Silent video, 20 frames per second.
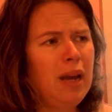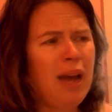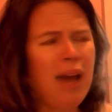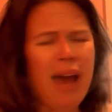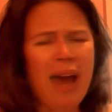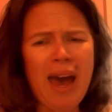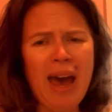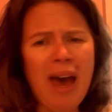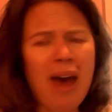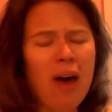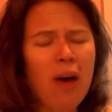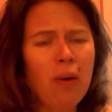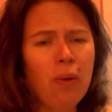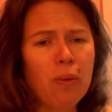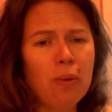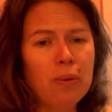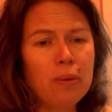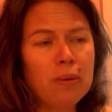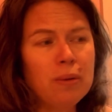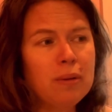
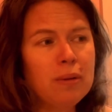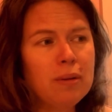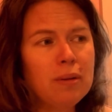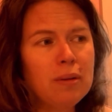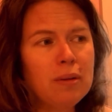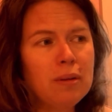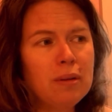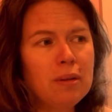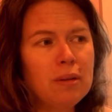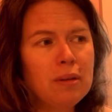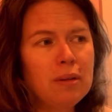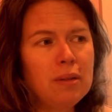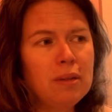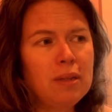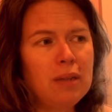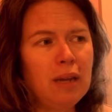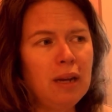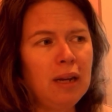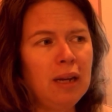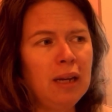How?
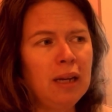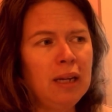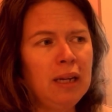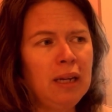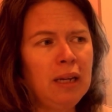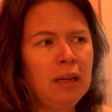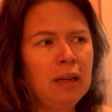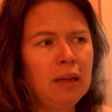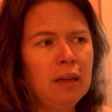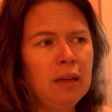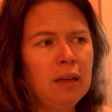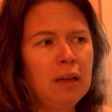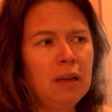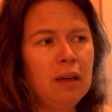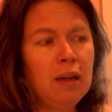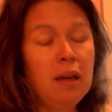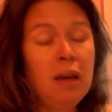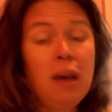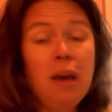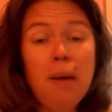Said Annie.
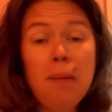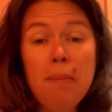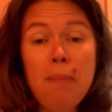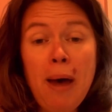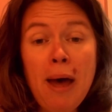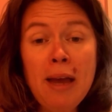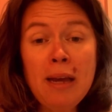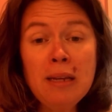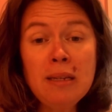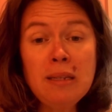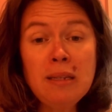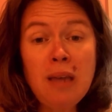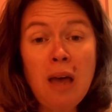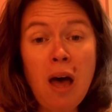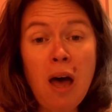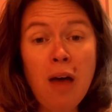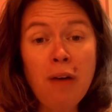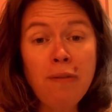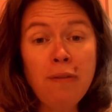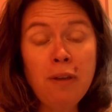By
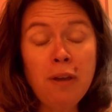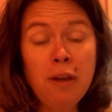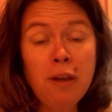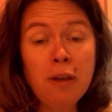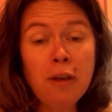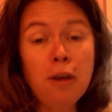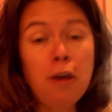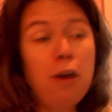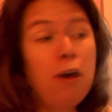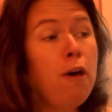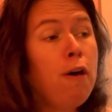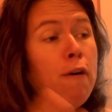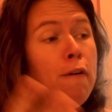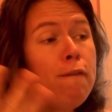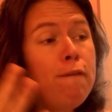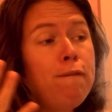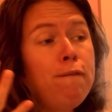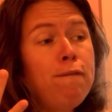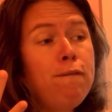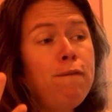solving
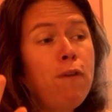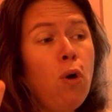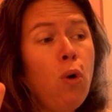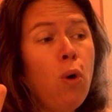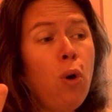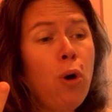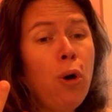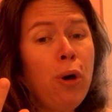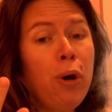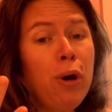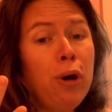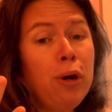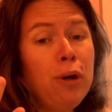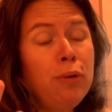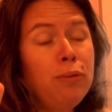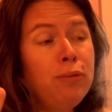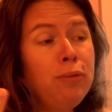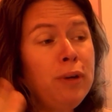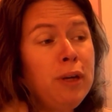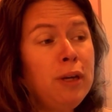
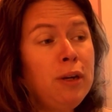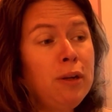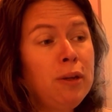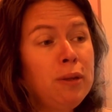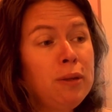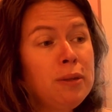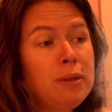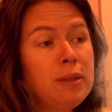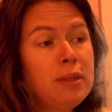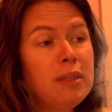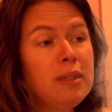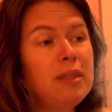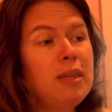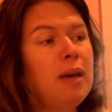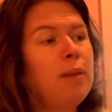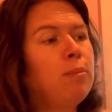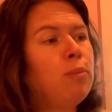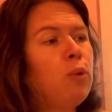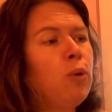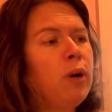4 riddles,
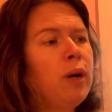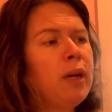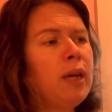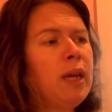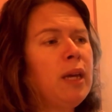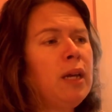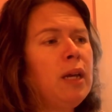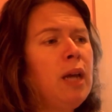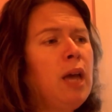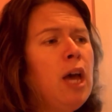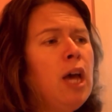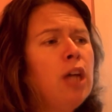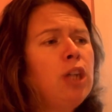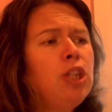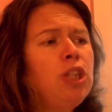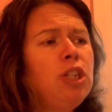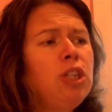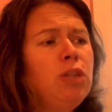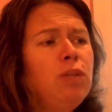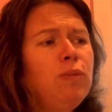said Morgan.
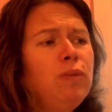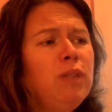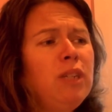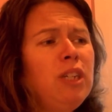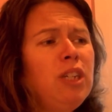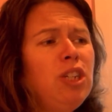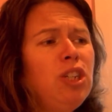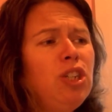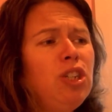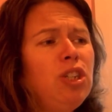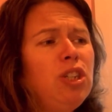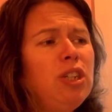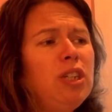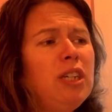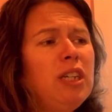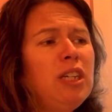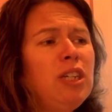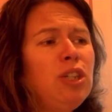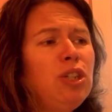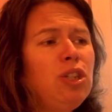She reached
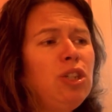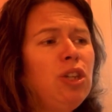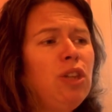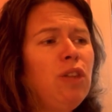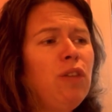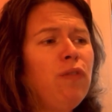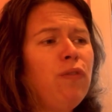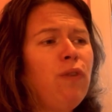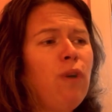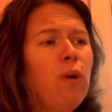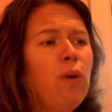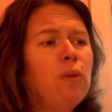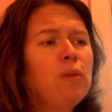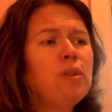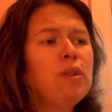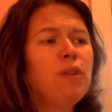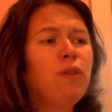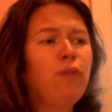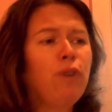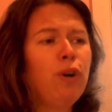into the
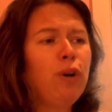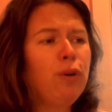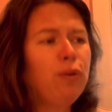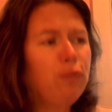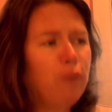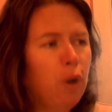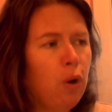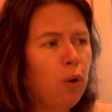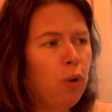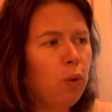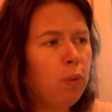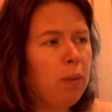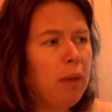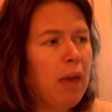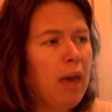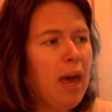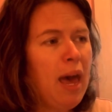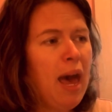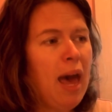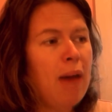folds of her robe
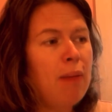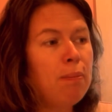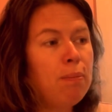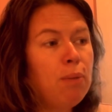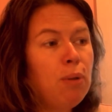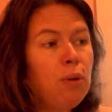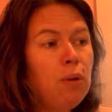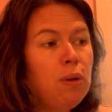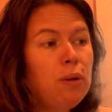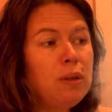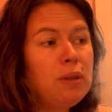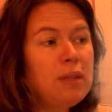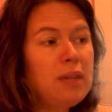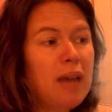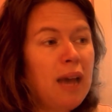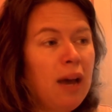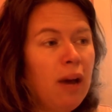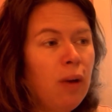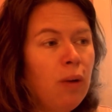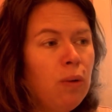and pulled
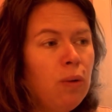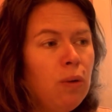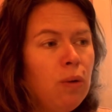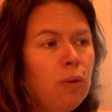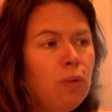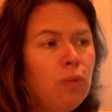out